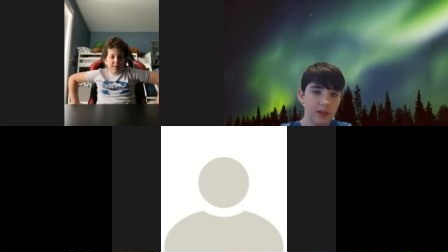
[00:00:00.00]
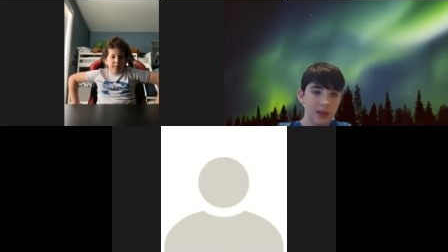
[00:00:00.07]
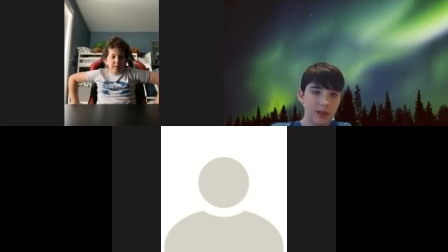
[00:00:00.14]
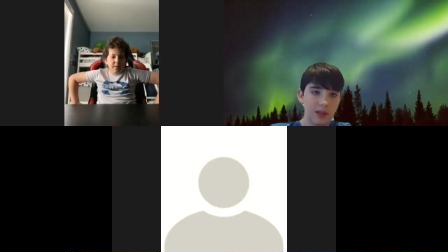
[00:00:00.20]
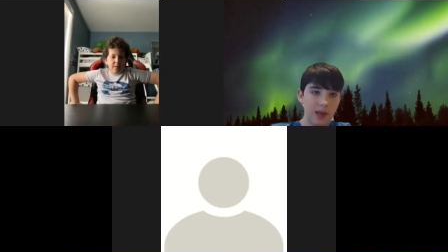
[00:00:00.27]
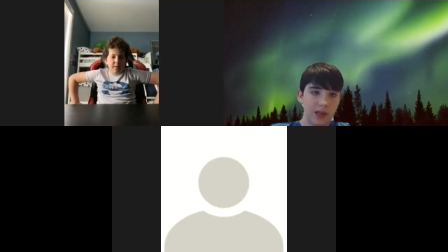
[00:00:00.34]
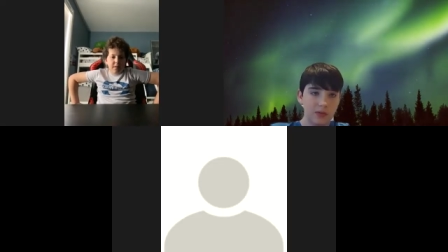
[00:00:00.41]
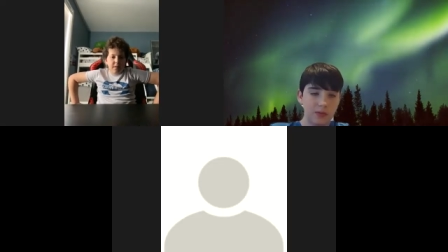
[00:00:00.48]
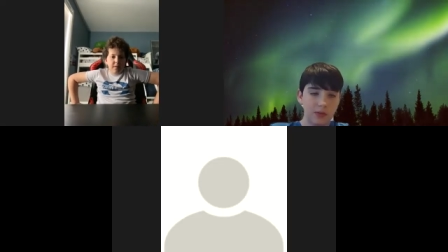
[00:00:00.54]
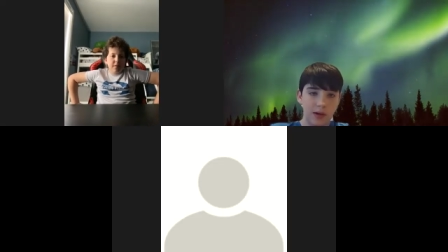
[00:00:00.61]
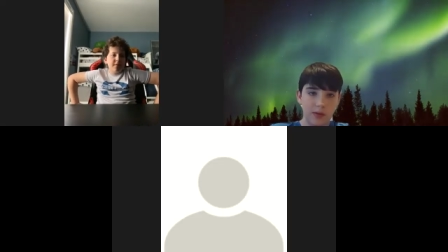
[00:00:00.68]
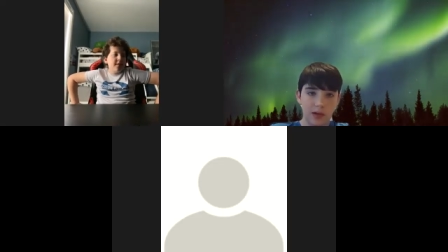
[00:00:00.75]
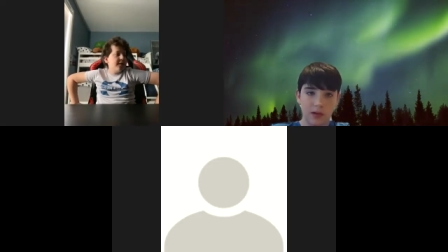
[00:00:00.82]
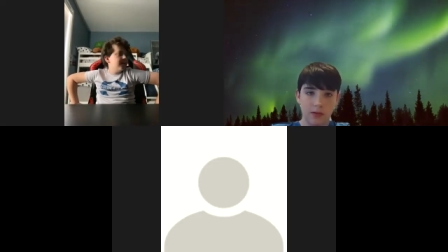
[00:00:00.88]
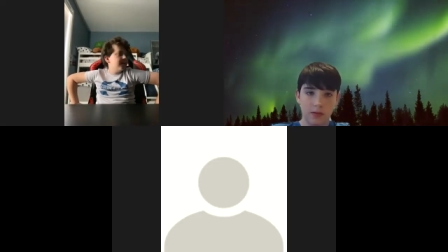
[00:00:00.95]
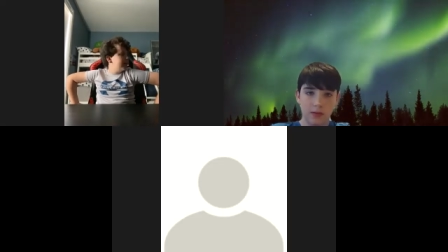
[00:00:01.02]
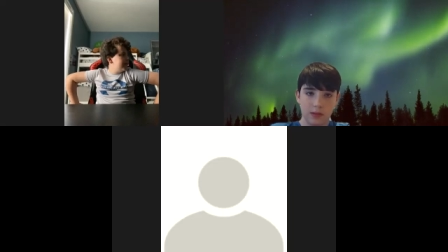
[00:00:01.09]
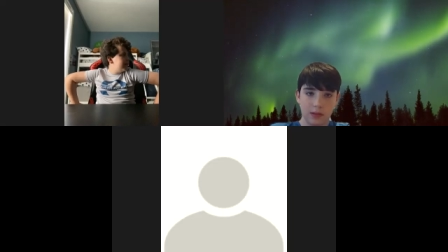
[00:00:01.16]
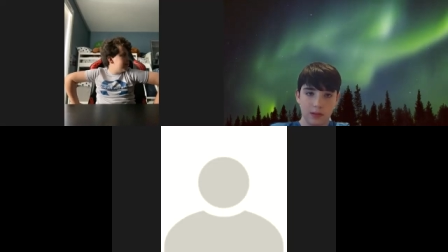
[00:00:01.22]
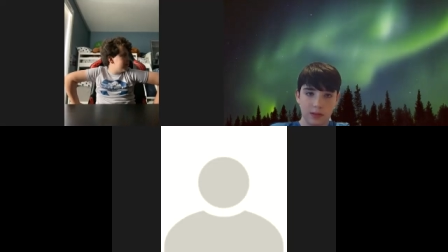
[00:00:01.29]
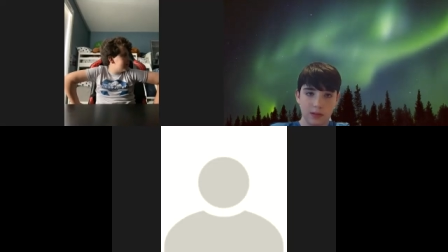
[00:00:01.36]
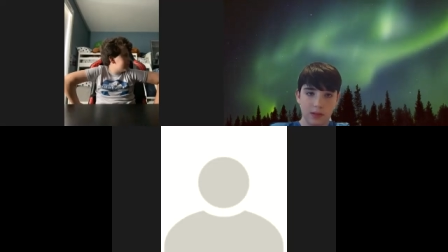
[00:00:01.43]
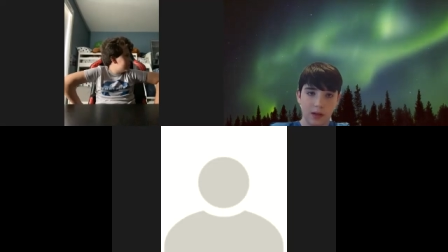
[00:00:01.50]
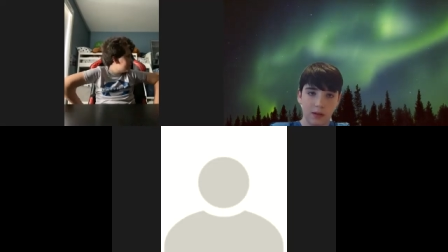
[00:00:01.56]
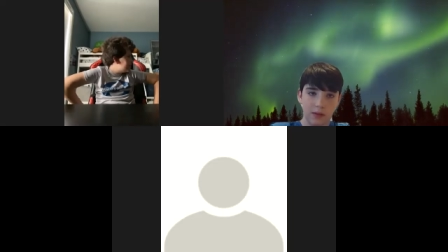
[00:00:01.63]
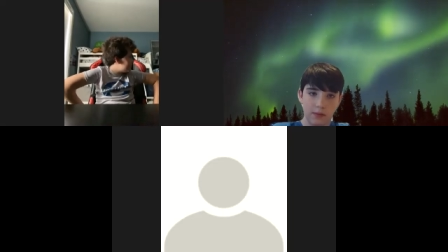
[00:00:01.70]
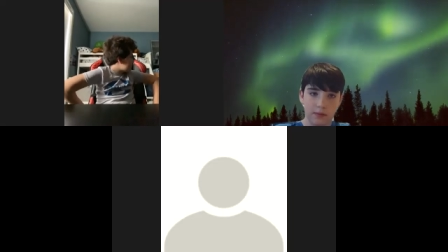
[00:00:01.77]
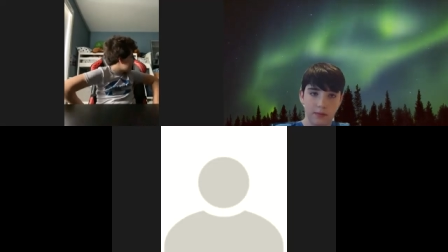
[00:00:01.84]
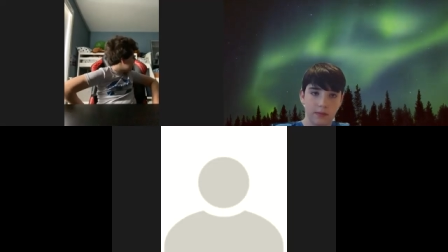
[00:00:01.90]
And that's what I would use instead
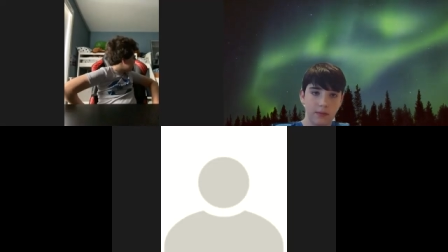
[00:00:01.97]
of